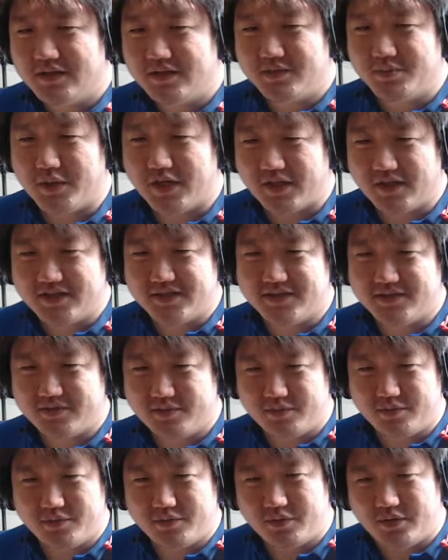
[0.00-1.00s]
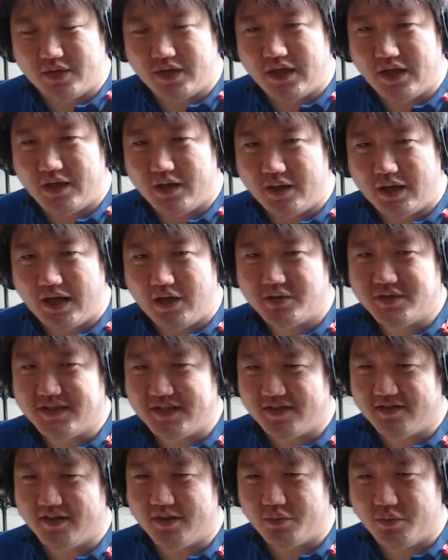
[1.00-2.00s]
So because how
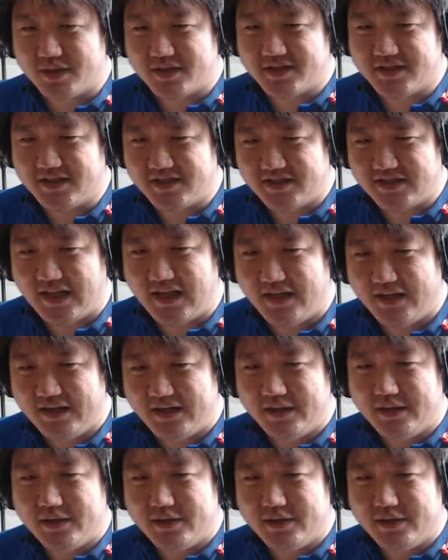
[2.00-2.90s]
Sigret works is that